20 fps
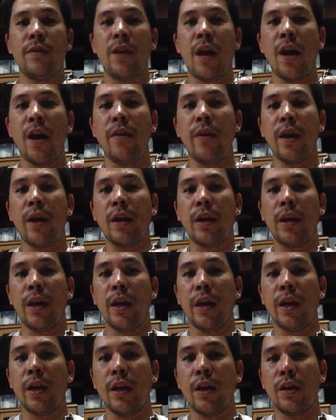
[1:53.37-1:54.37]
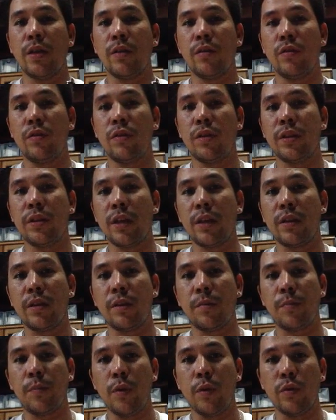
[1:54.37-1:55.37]
directly to the
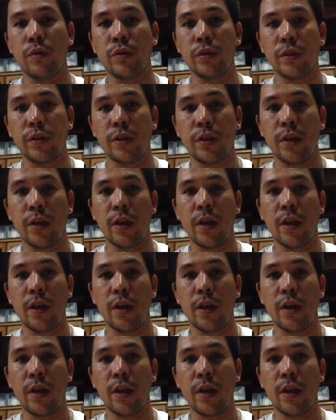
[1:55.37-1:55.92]
center post,